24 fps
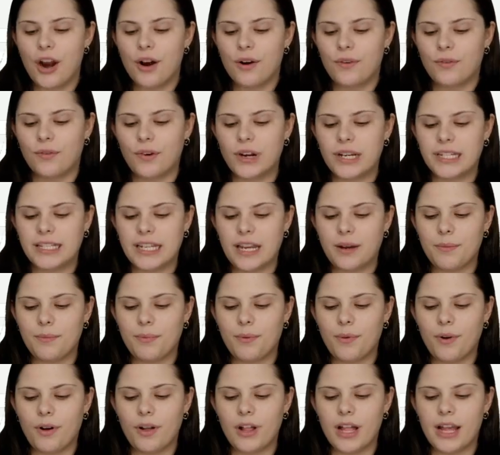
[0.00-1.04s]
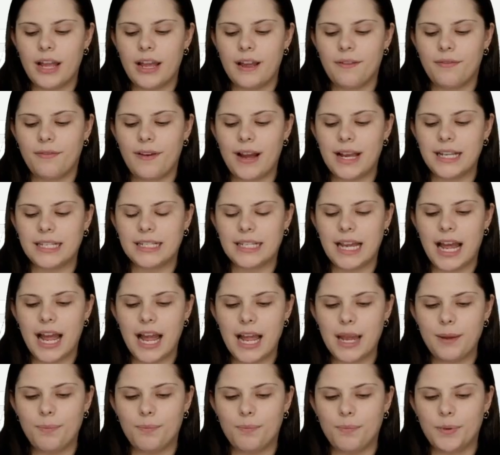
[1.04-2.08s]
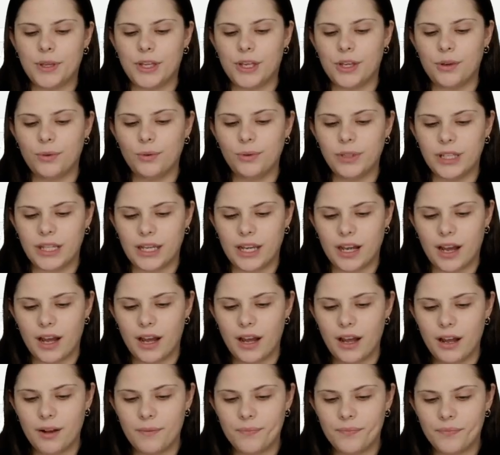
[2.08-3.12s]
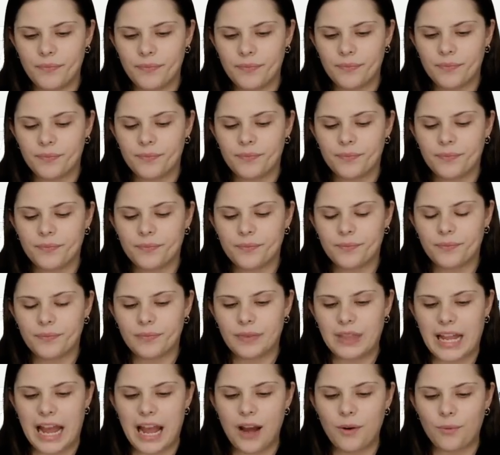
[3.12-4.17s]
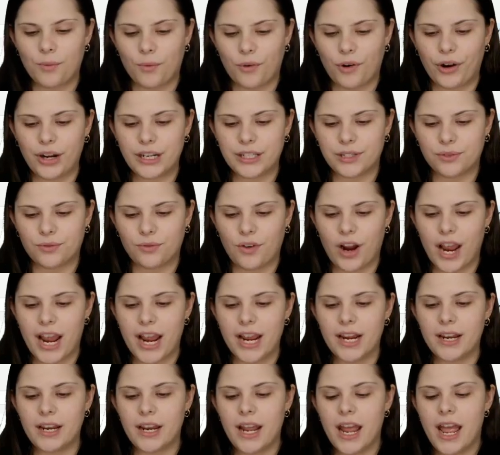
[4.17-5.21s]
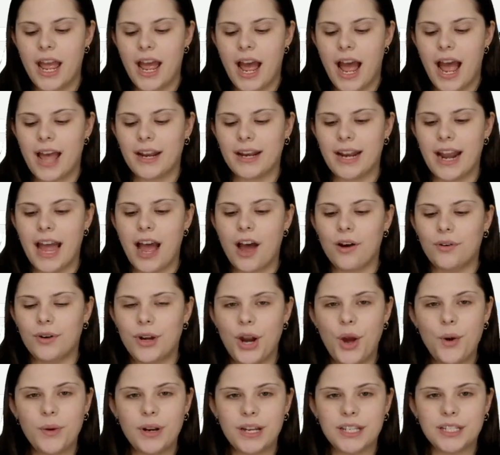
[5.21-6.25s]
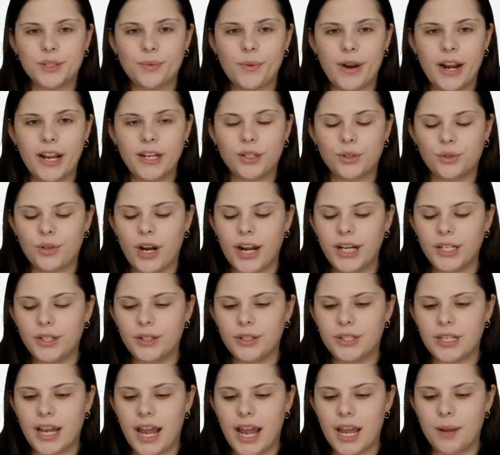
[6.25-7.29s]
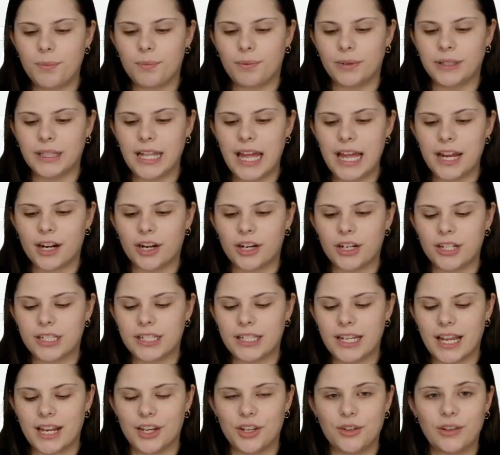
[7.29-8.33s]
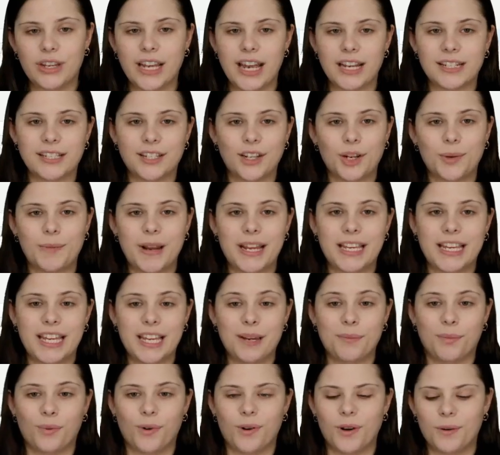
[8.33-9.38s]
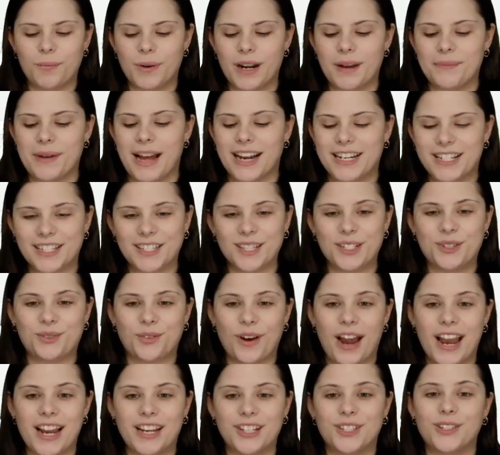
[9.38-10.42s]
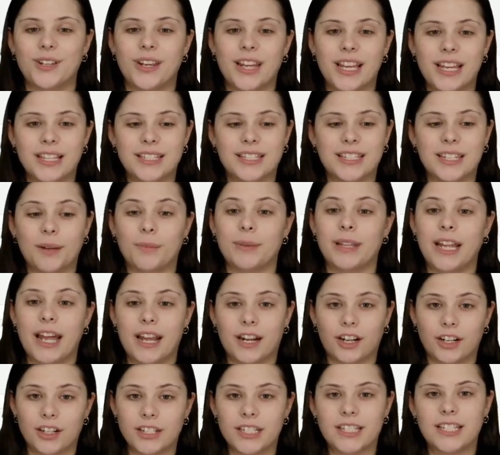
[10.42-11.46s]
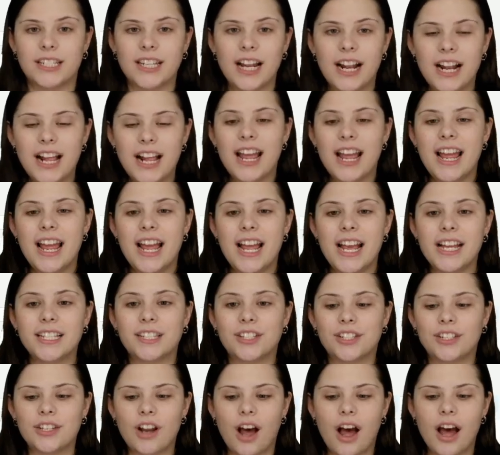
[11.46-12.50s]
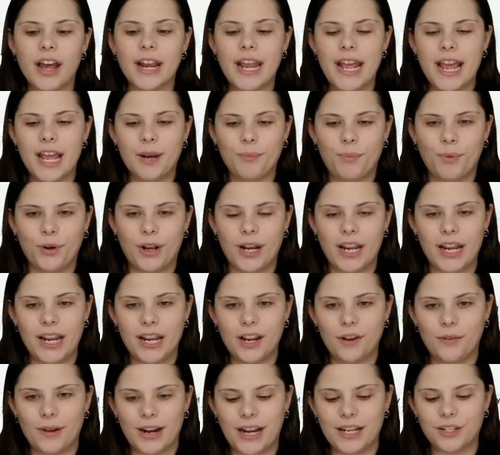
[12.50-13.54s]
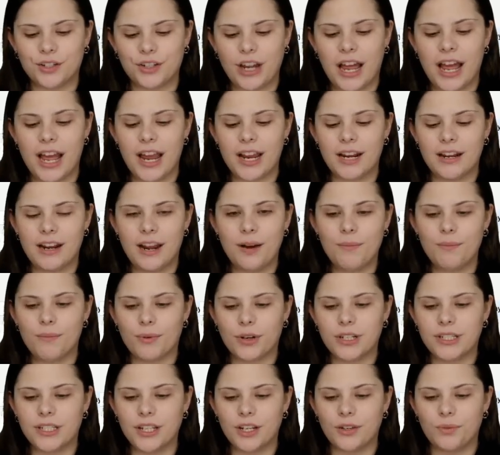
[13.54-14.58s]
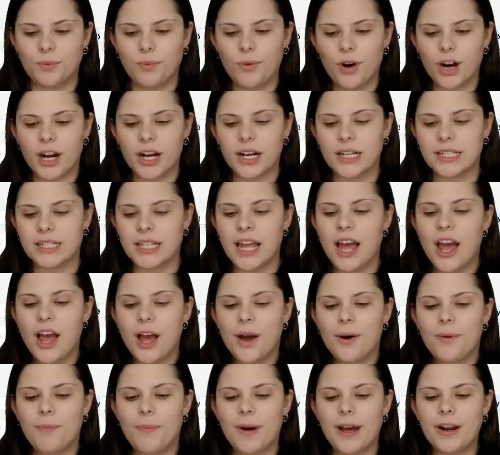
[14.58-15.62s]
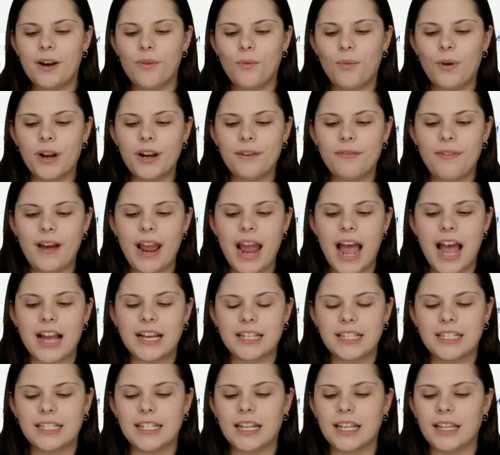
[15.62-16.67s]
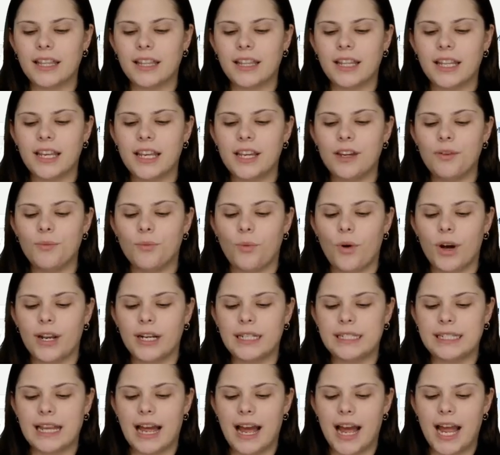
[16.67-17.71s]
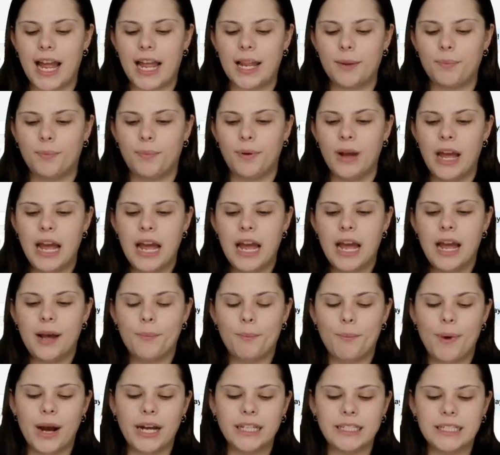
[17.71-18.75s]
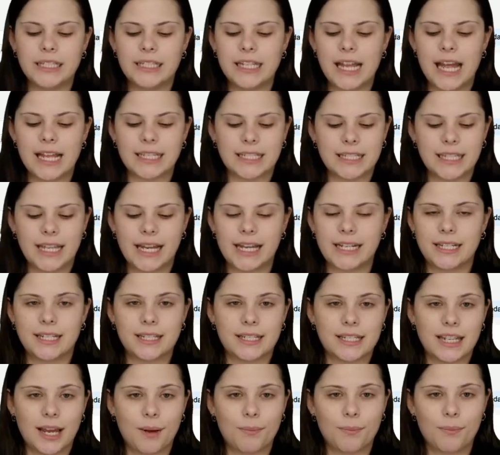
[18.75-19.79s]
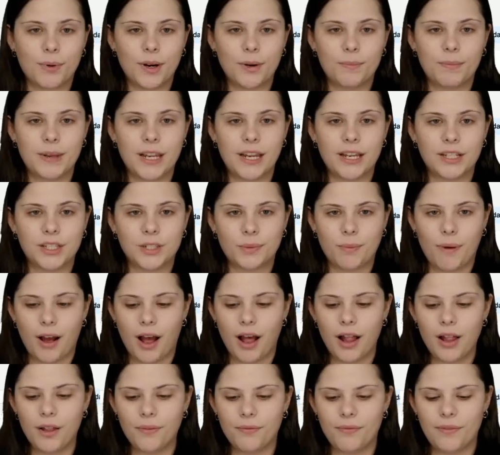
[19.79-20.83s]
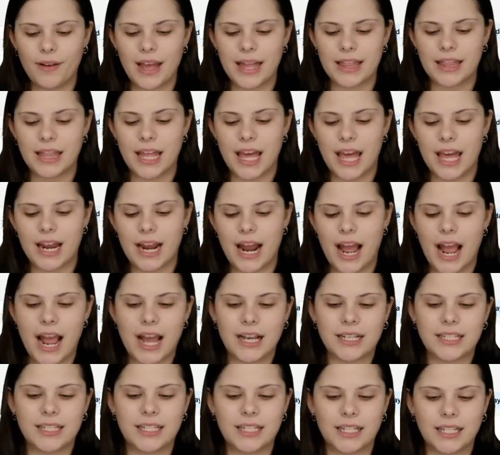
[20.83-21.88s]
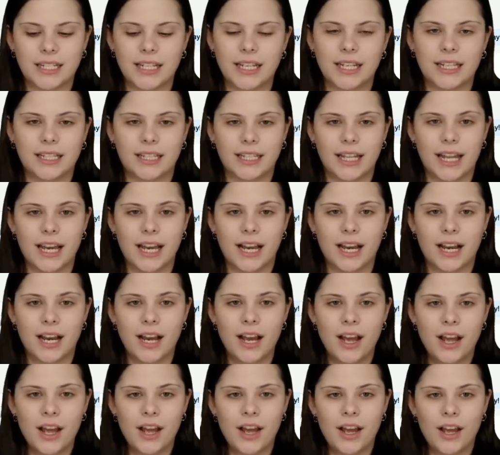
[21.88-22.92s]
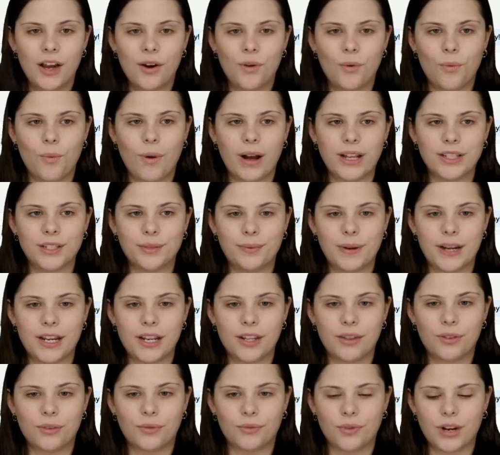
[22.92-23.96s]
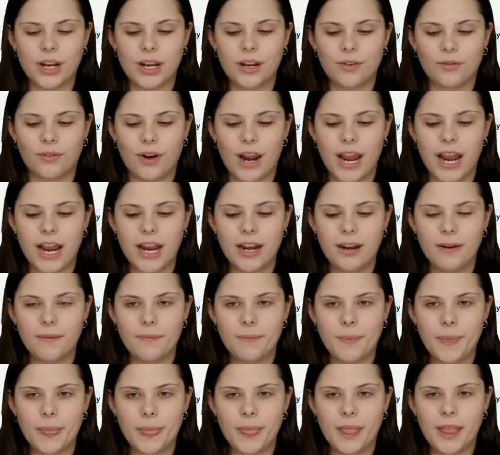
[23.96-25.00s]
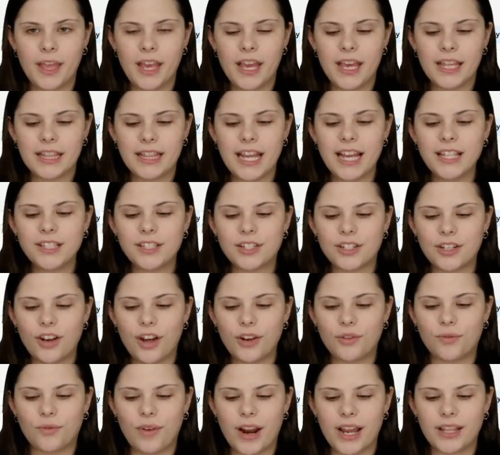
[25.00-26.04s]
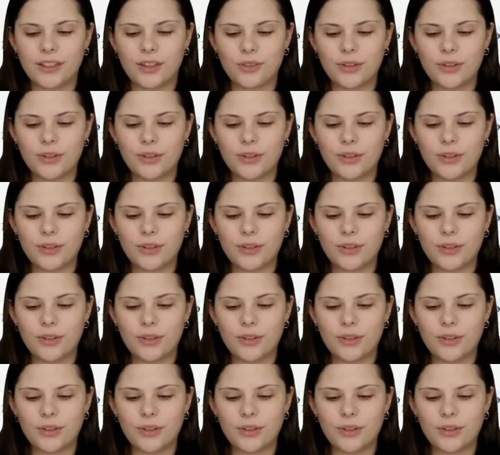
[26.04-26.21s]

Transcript: For example, if I type Julia, that works, right? Now notice when I try to type letters, and you can't see on my keyboard, but I'm actually trying to hit some letters, it's not inputting. When I try numbers, it works. But what if I accidentally want to type months as like December being 12, and then I accidentally click 123, right? That's not right.